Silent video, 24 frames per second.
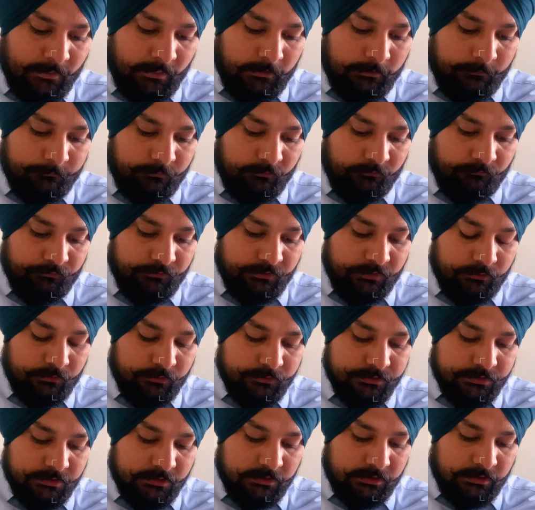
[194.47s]
from the
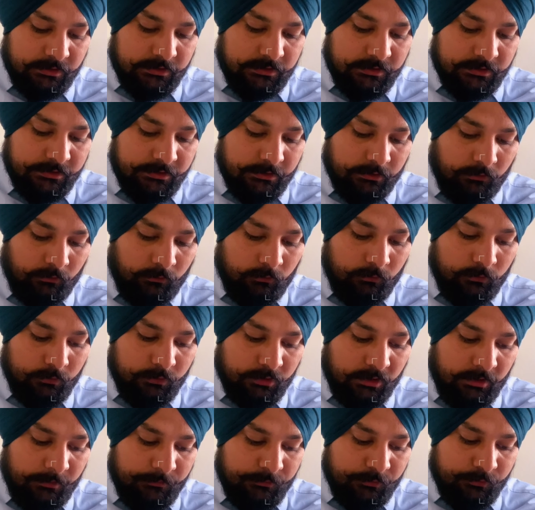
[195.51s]
original island all
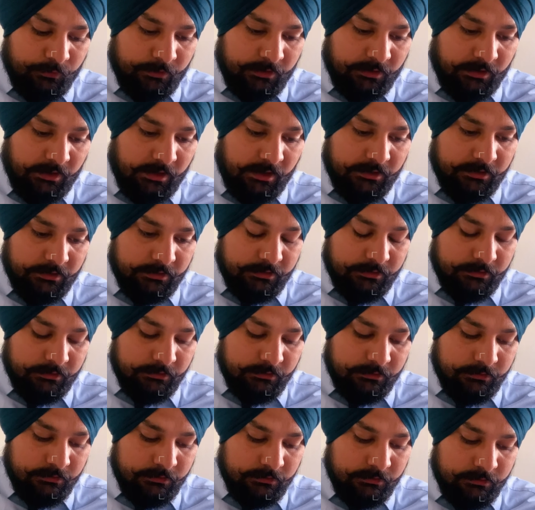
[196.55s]
come to an end,
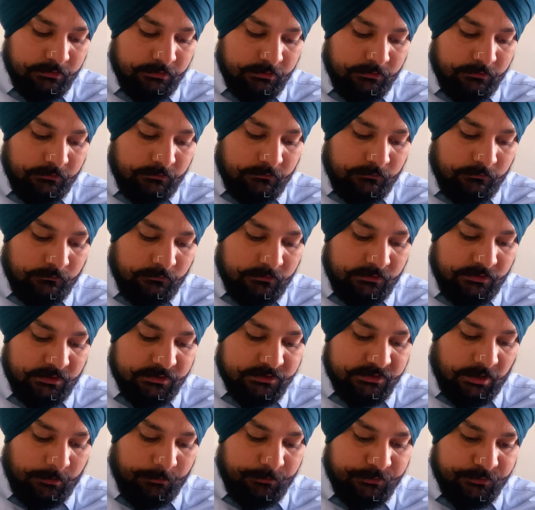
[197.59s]
with the
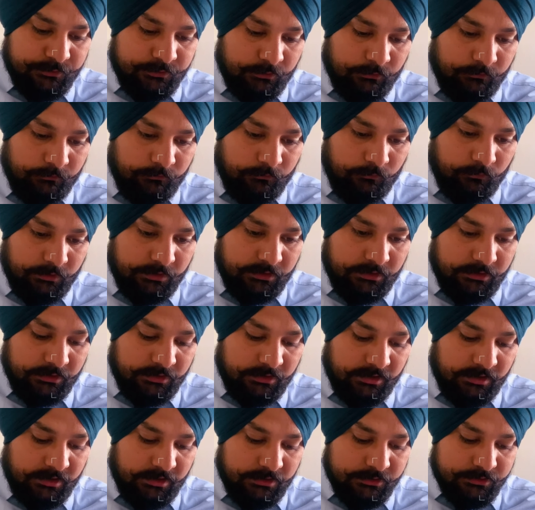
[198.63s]
exception of one
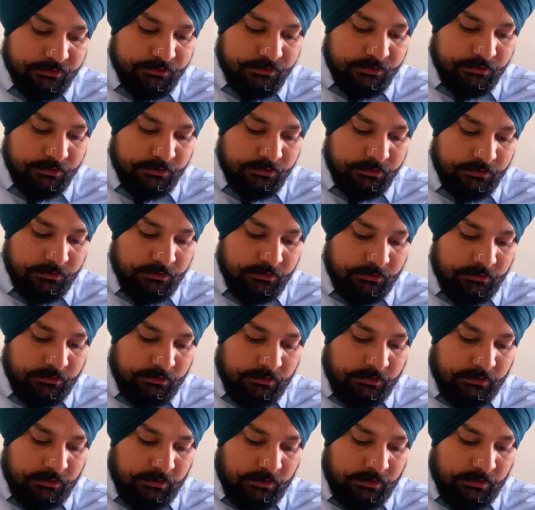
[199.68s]
attached
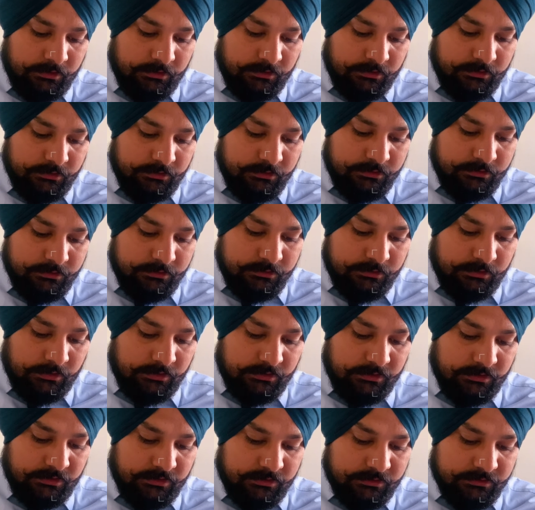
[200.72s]
at
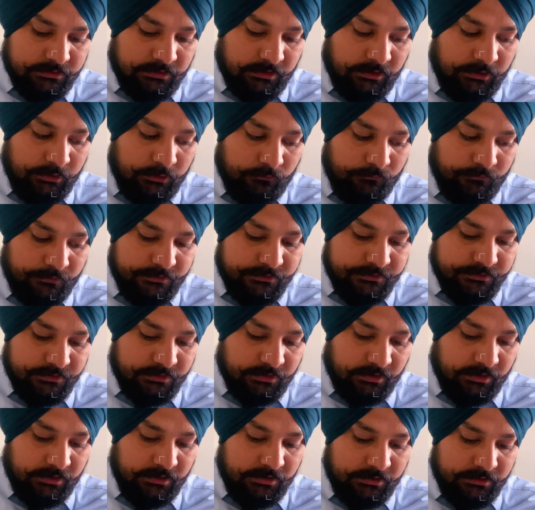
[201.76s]
the inside of its
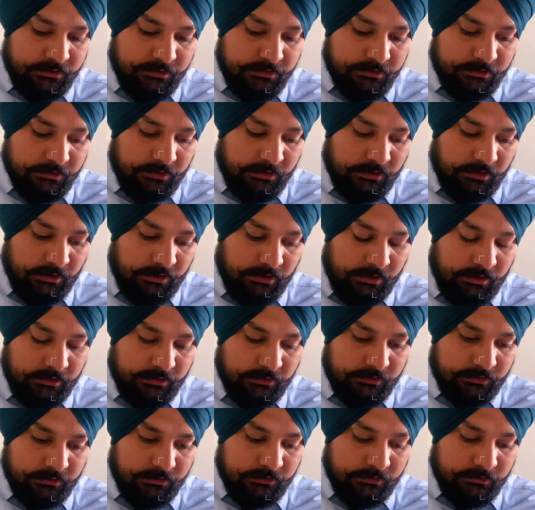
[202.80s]
right
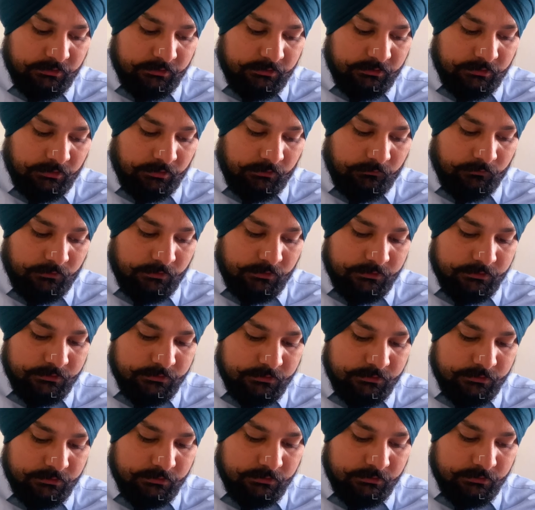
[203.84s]
hand crevice,